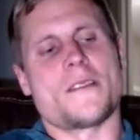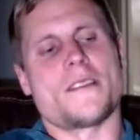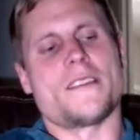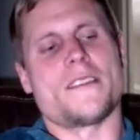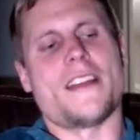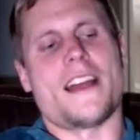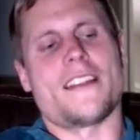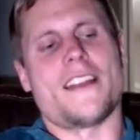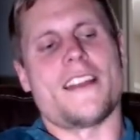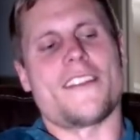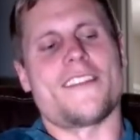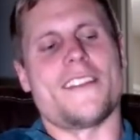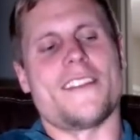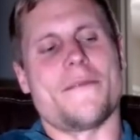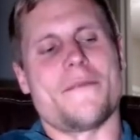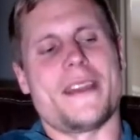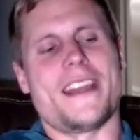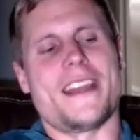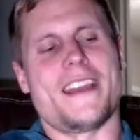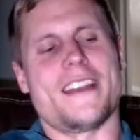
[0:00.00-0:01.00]
that
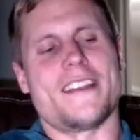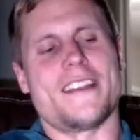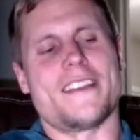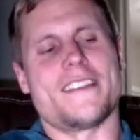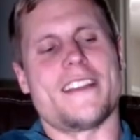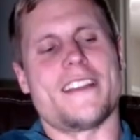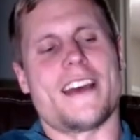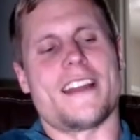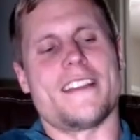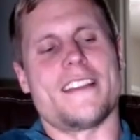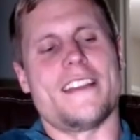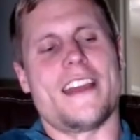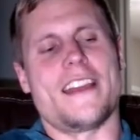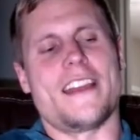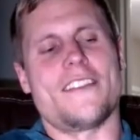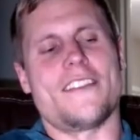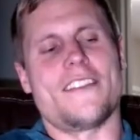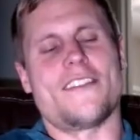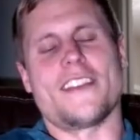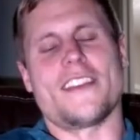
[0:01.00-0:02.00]
doesn't mean that they
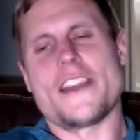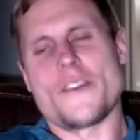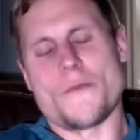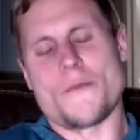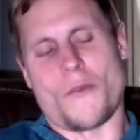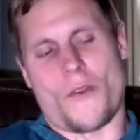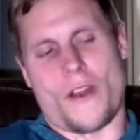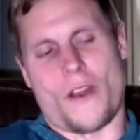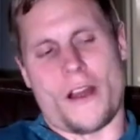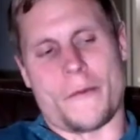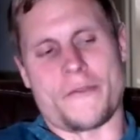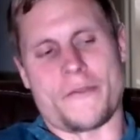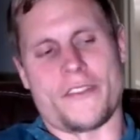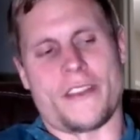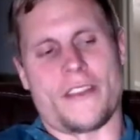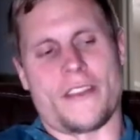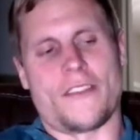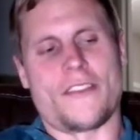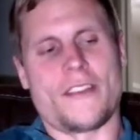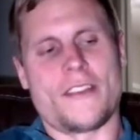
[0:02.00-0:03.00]
secure more
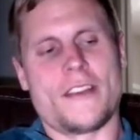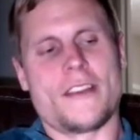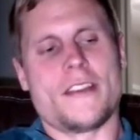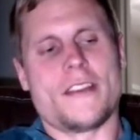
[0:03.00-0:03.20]
options.